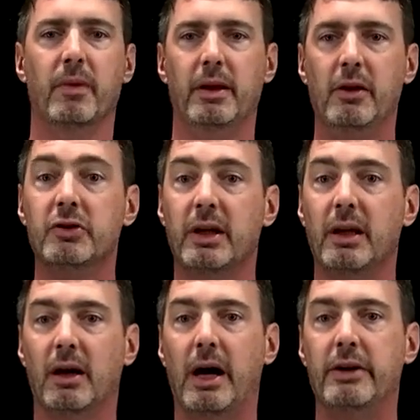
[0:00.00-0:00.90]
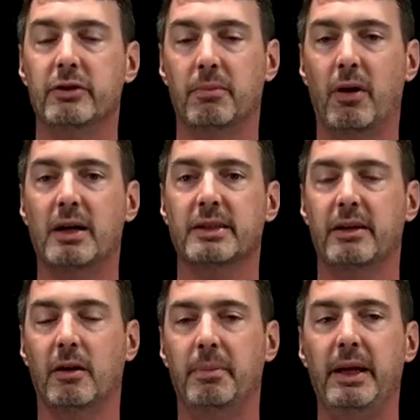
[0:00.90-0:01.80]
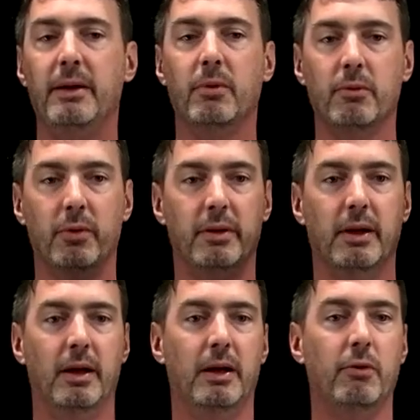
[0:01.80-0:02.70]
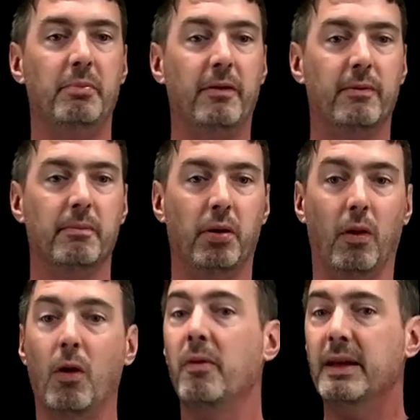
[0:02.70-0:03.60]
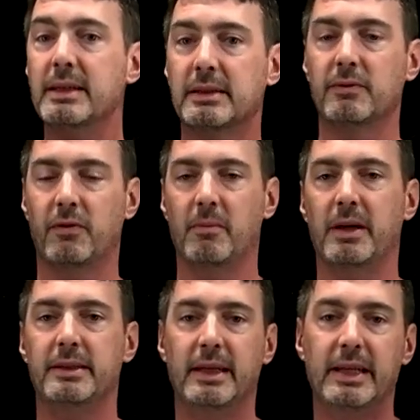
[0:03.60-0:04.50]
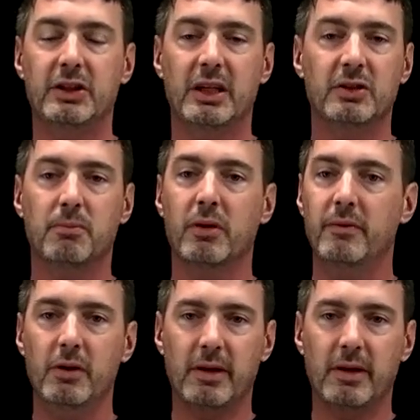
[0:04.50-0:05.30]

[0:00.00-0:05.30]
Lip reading: usually a hydrogen peroxide RP would be below this from a detonation engine point of view.